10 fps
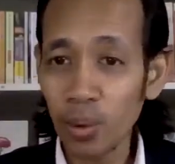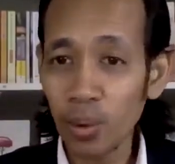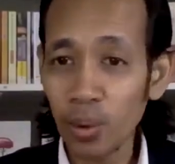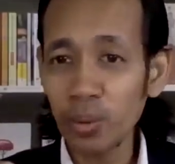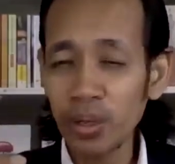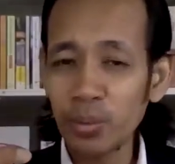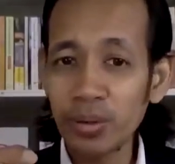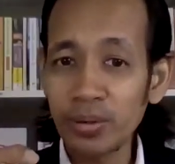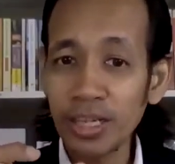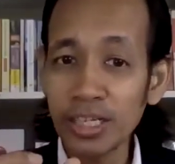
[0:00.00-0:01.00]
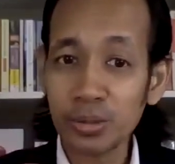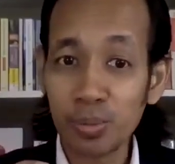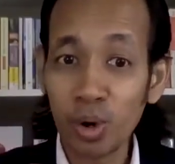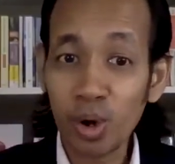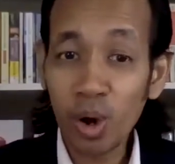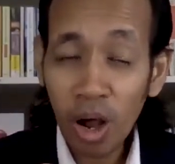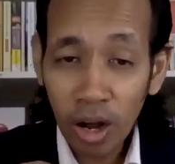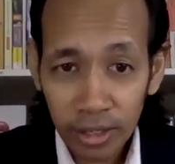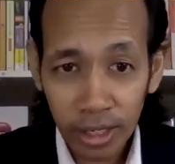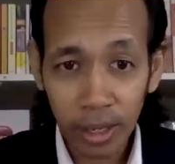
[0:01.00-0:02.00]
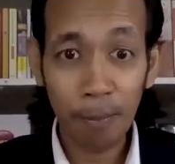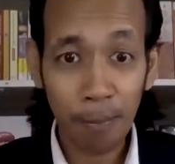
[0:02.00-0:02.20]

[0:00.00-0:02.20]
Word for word: When, when, when there's prolonged